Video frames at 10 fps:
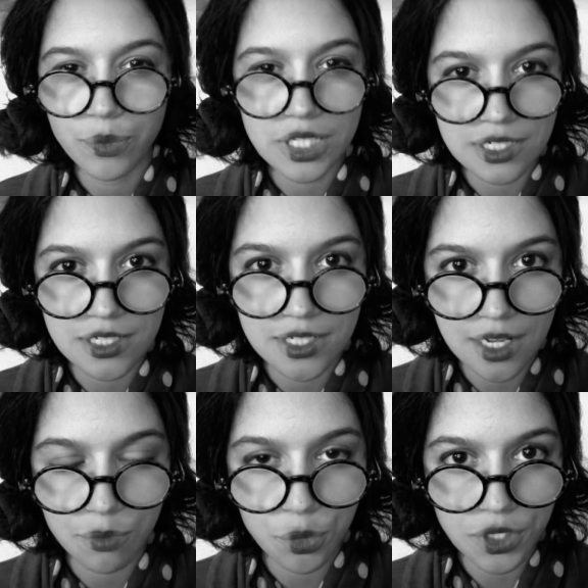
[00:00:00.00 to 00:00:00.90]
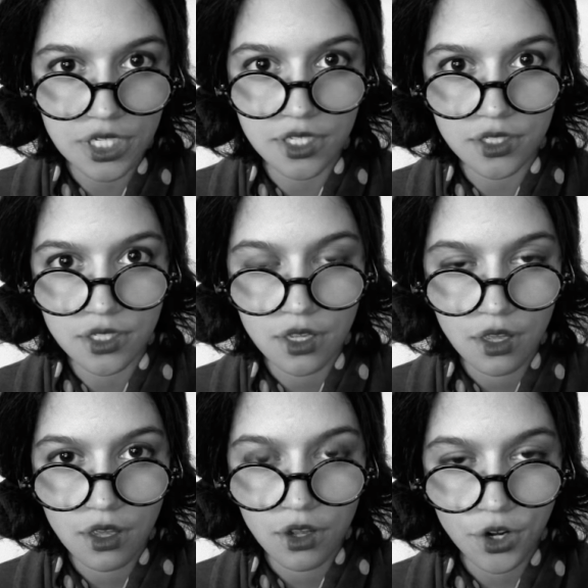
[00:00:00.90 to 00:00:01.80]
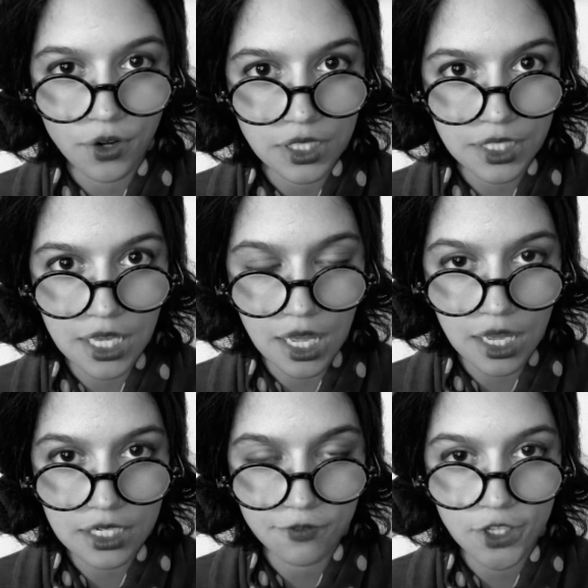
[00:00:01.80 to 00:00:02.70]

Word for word: business standpoint he's currently at,